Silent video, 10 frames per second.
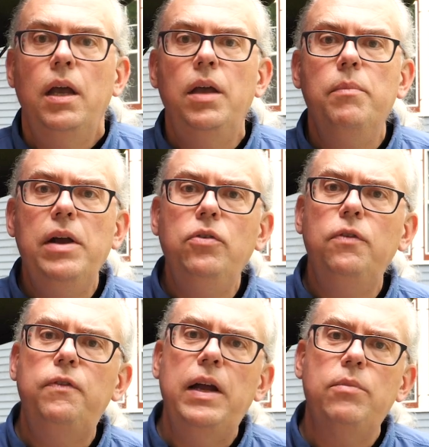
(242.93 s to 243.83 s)
A
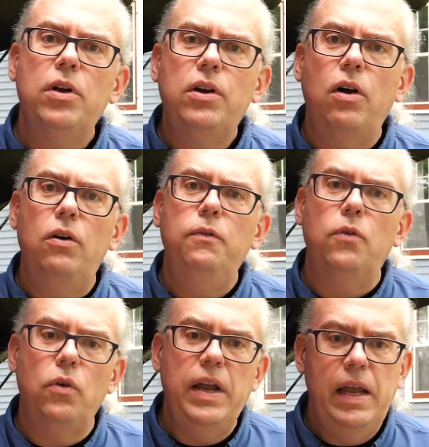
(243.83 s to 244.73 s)
microfiber golf
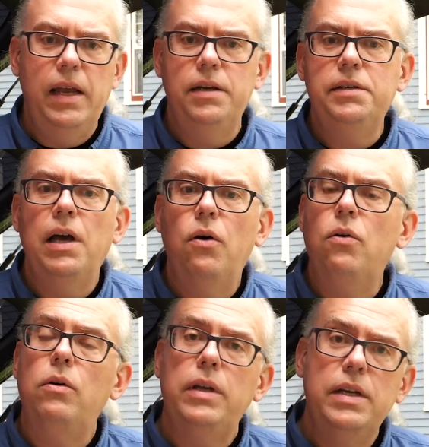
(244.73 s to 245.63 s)
or hand
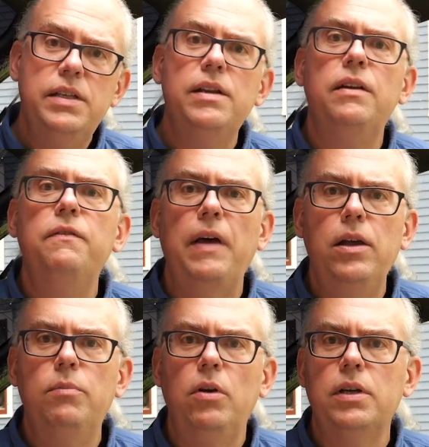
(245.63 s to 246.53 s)
towel is an
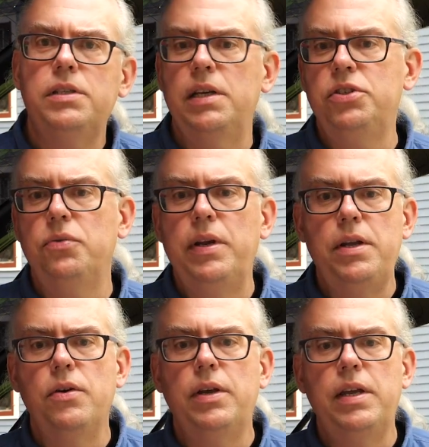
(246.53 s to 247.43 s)
invaluable accessory to
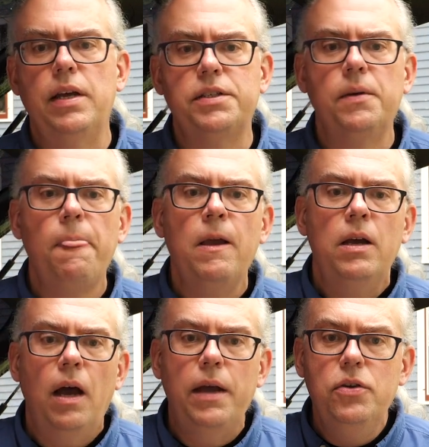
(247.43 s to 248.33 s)
your kit.
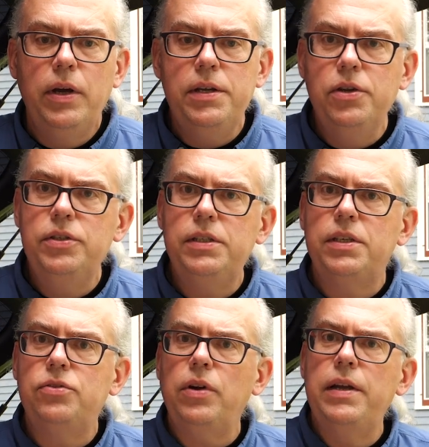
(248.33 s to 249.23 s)
Uh, you can use it
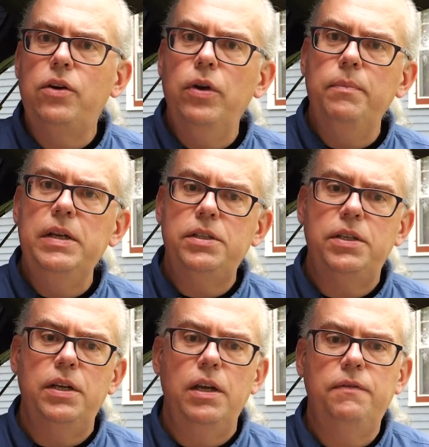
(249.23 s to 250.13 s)
to dry
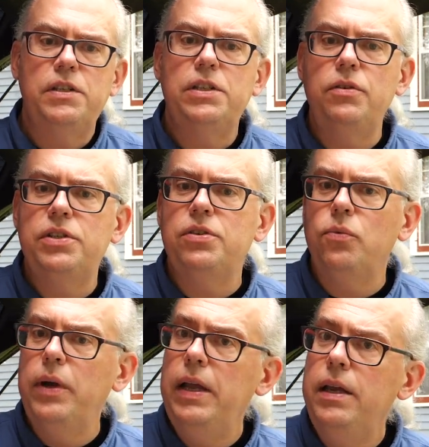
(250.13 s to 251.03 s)
equipment if it starts to
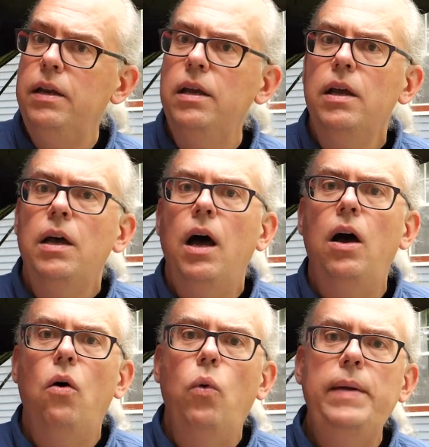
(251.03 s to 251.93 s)
rain,
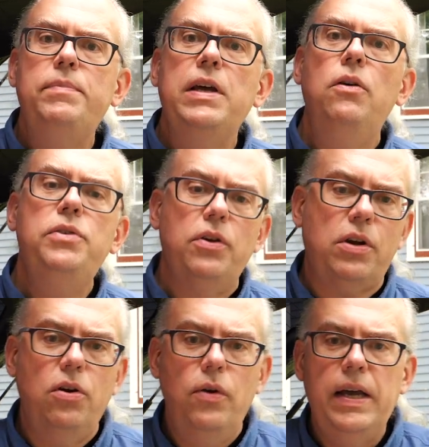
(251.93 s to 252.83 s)
uh, wipe down your
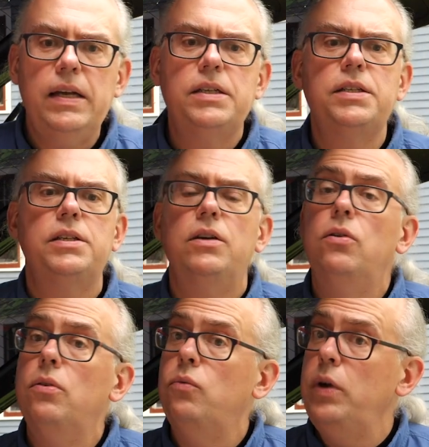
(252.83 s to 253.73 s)
coax
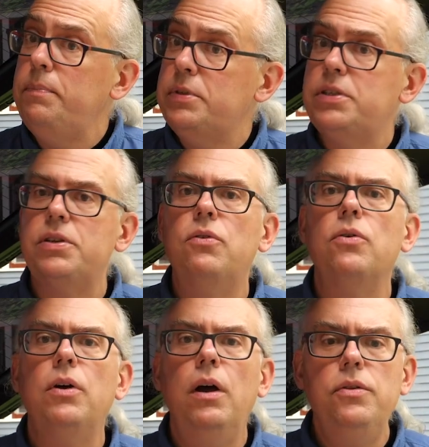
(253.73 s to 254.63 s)
or uh, whips
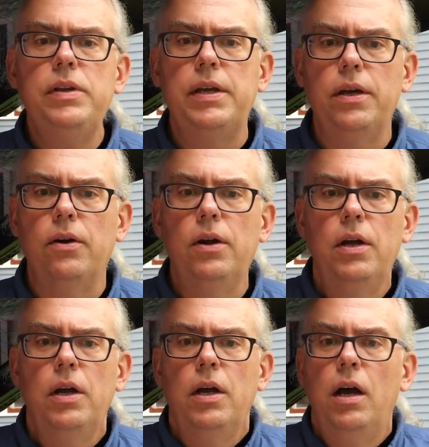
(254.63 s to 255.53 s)
or other gear.
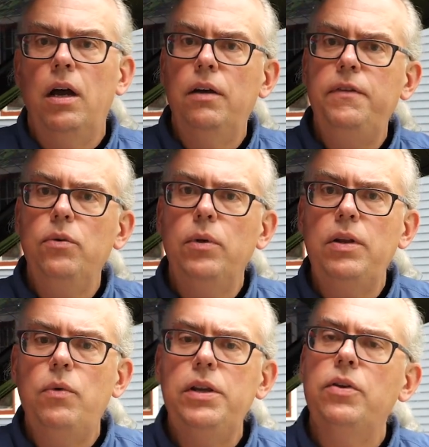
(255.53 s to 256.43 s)
Uh, if you
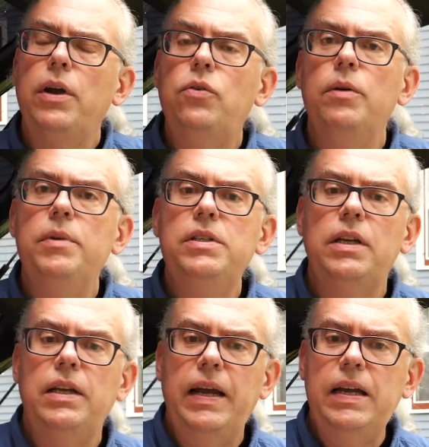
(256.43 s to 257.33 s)
really want your equipment to
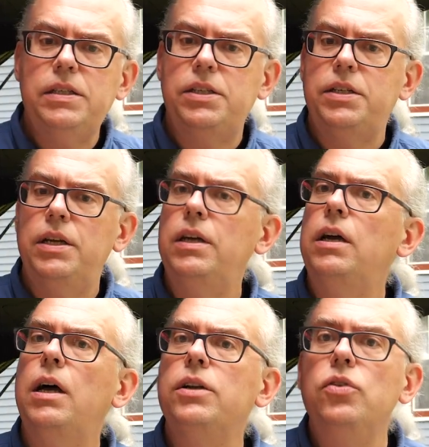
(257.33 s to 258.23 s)
last,
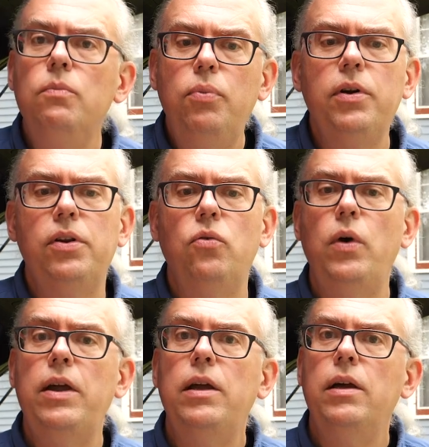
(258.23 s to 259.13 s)
uh, don't put it
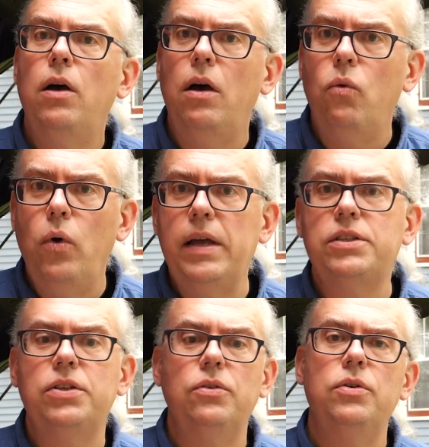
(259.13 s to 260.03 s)
away uh,
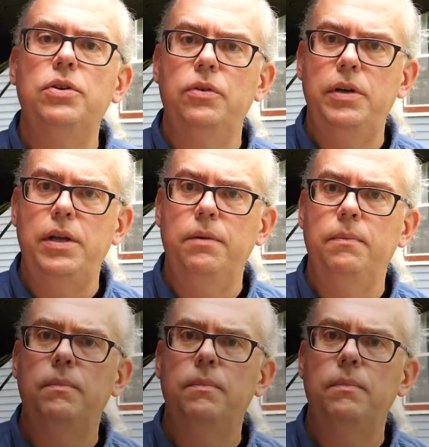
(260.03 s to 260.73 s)
wet or dirty.